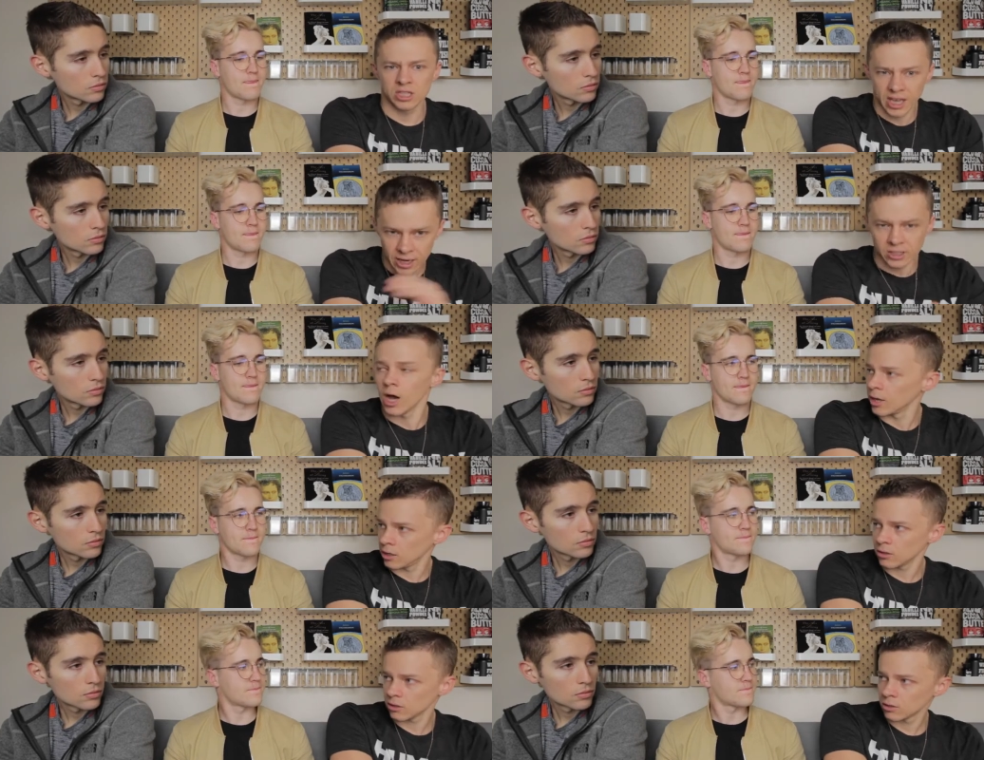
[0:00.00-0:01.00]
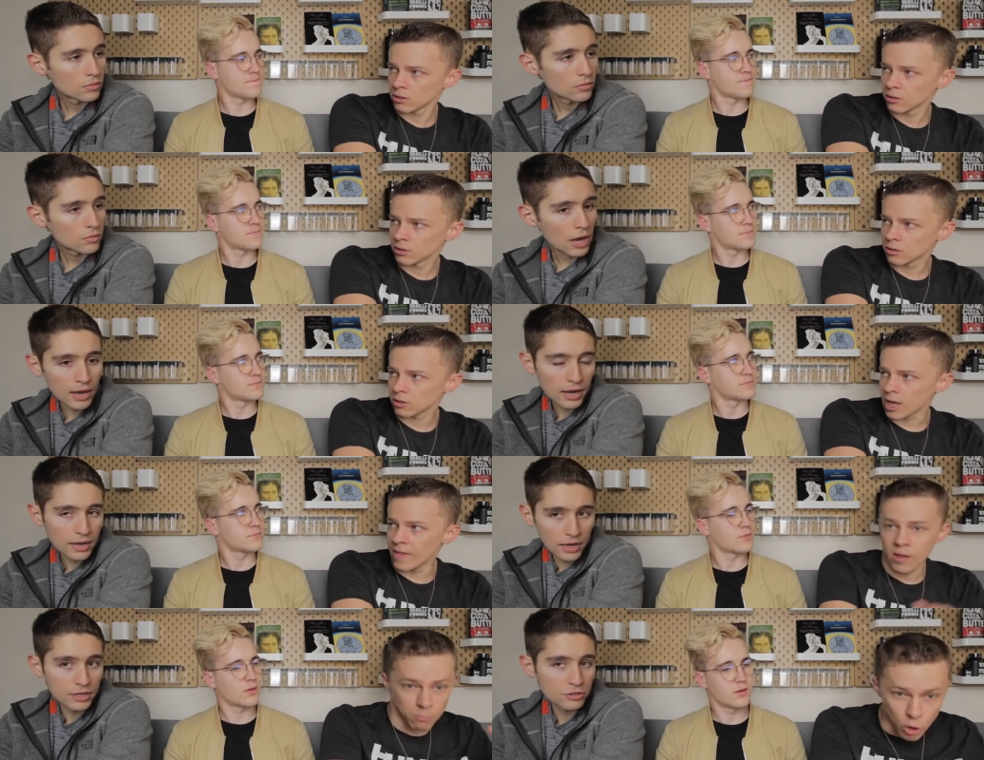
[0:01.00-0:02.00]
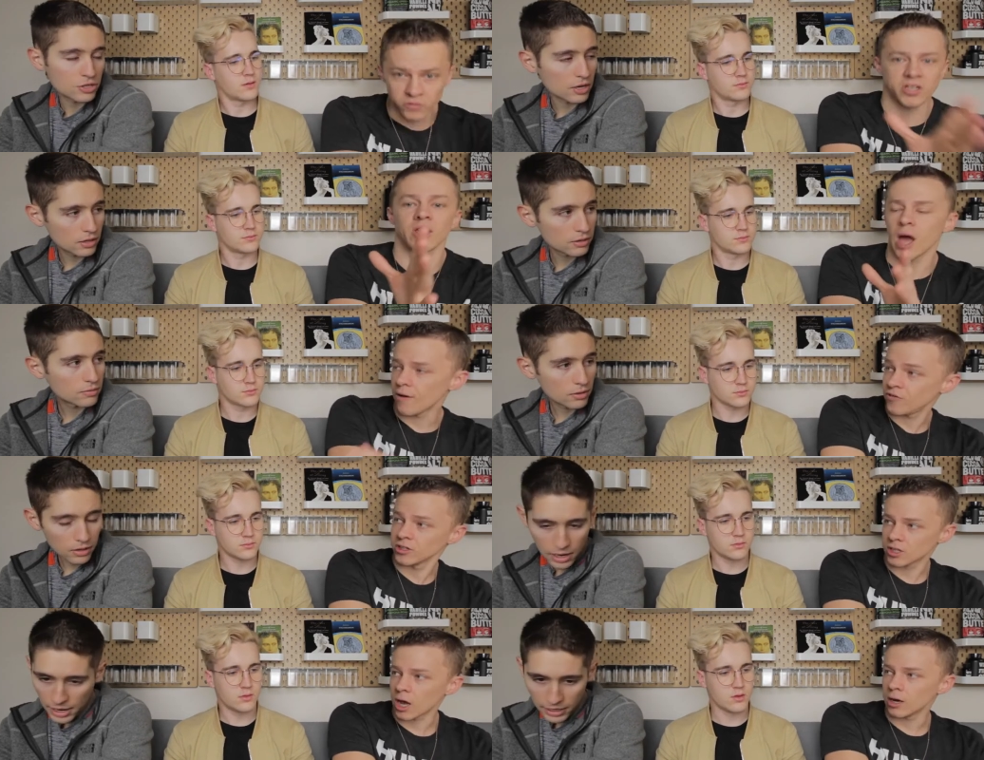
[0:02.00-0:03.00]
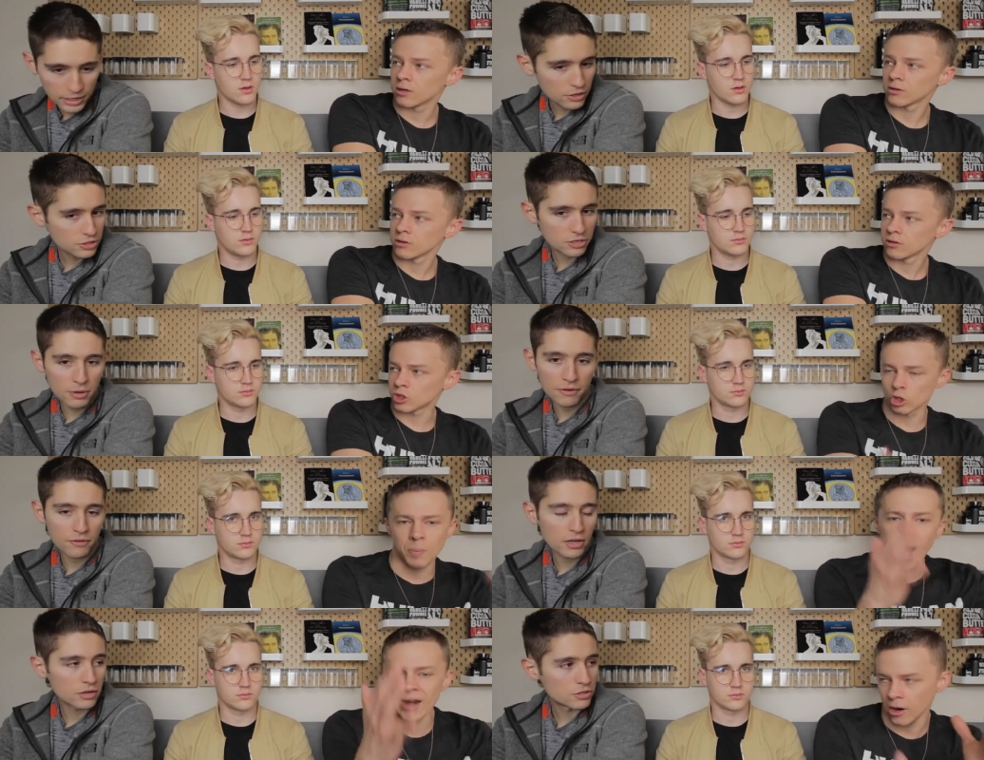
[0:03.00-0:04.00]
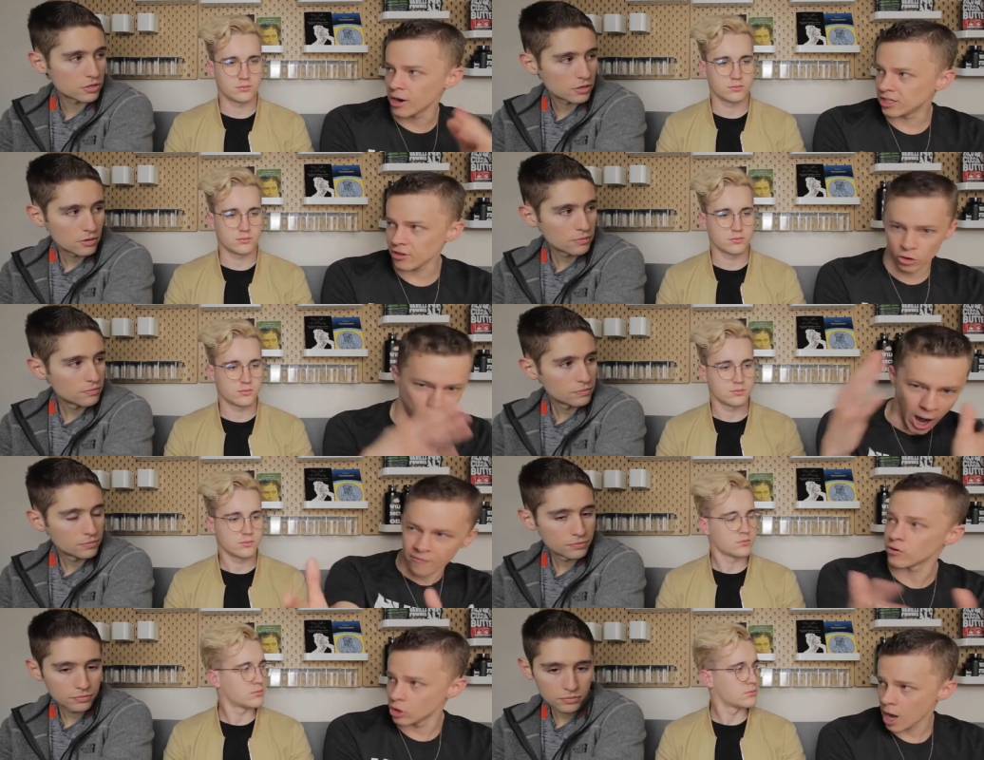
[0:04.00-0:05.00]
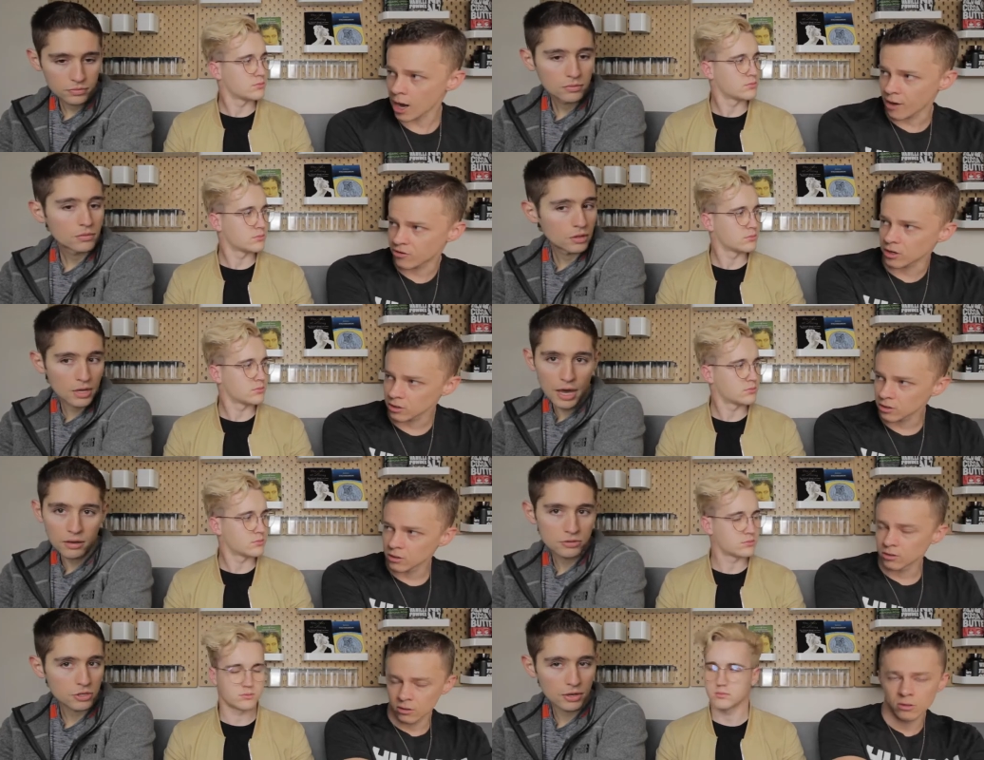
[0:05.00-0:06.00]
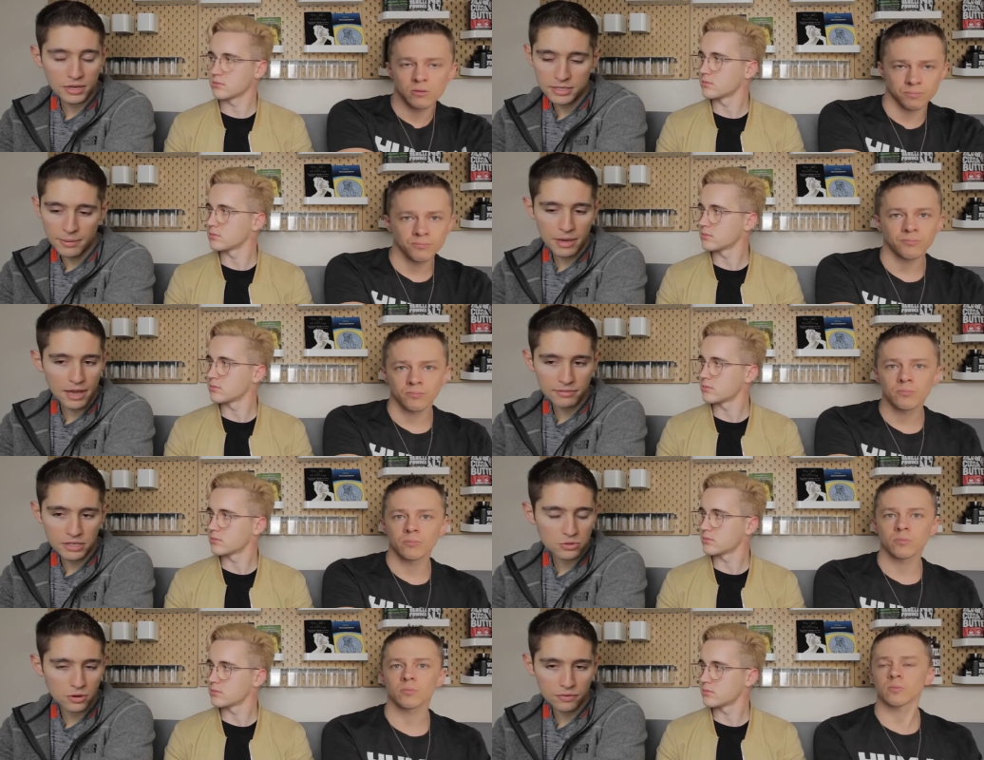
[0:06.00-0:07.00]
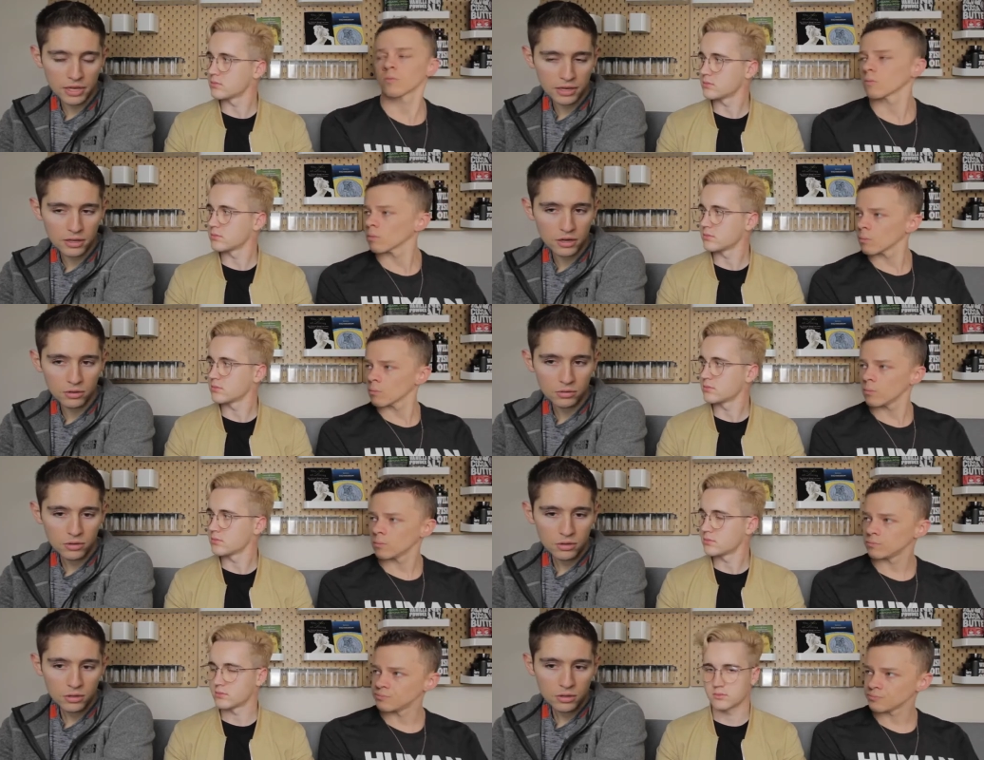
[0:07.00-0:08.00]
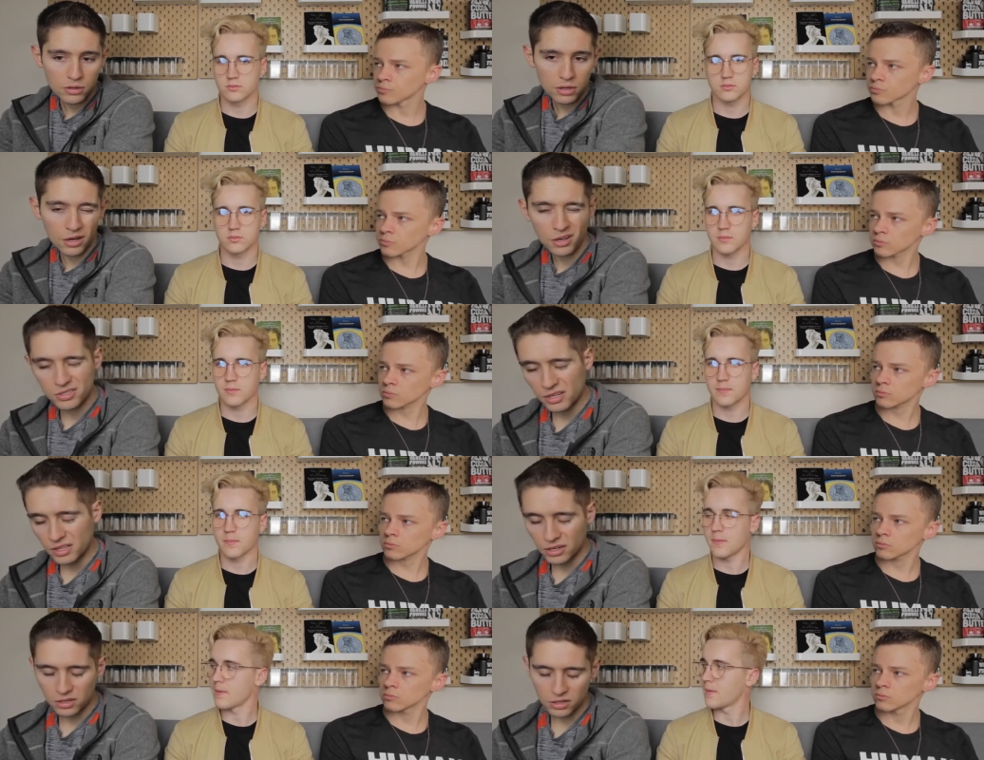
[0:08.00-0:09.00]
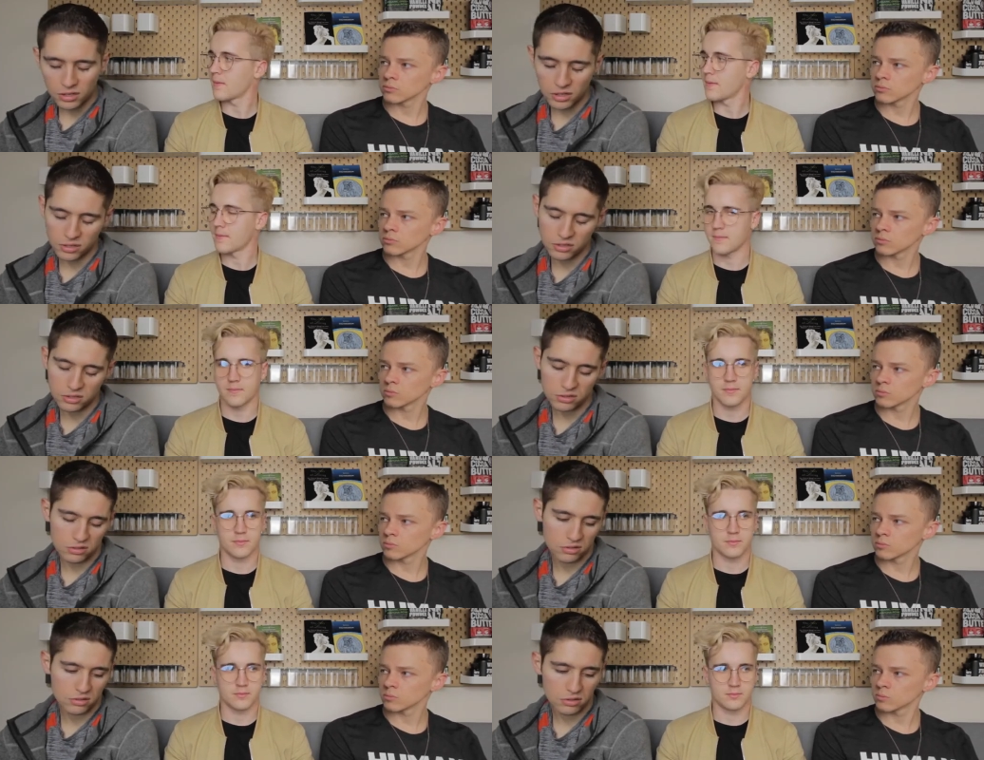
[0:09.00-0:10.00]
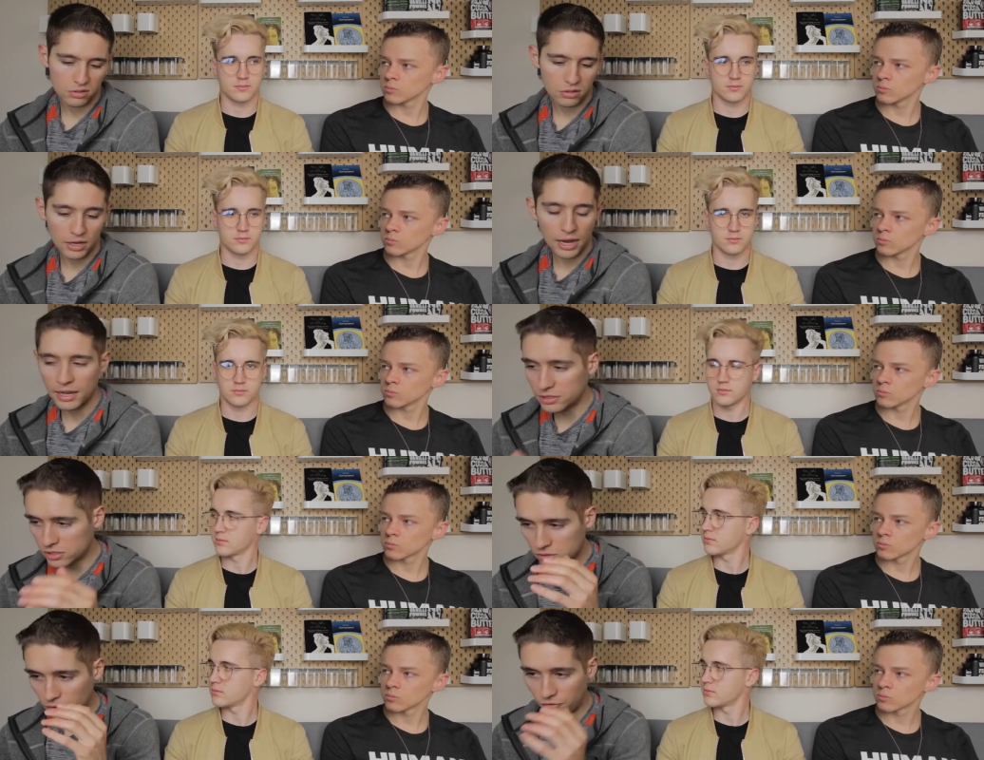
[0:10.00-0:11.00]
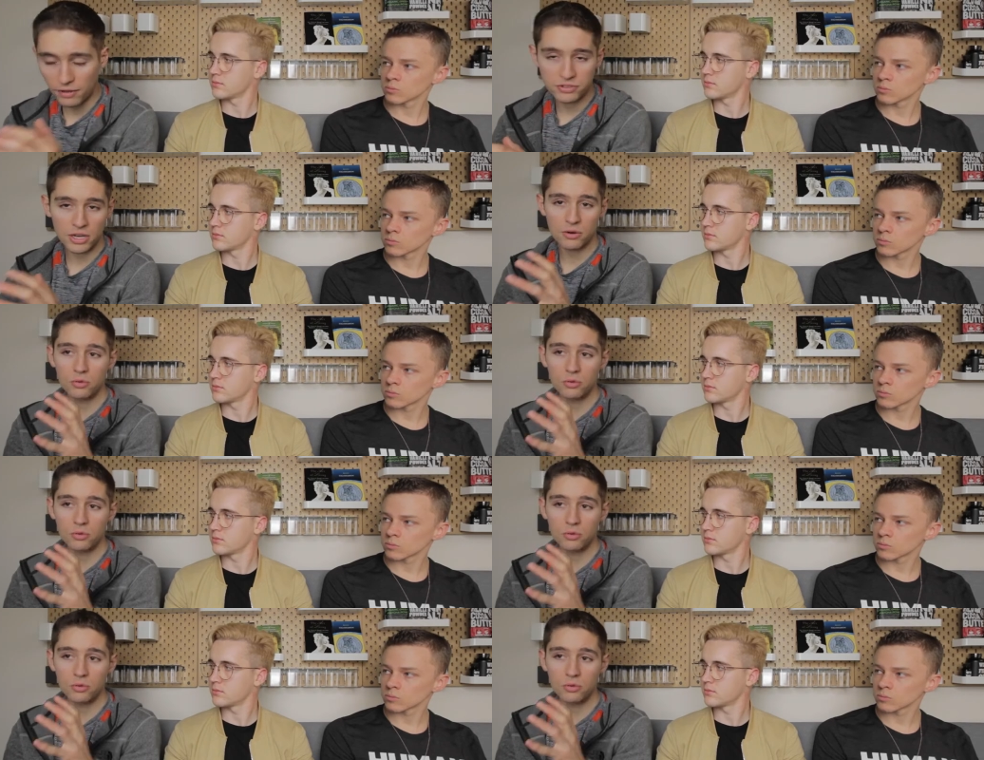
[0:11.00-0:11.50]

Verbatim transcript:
Speaker 1: get it done I, I, and then I move to the confidence side. I, use it to so my So it's advantage. binary. It's either you're confident or you're not confident.
Speaker 2: Yeah. So mm-hmm. anytime mm I have that sort of like you know, oh, it's not that good. Like just, like I just do the five second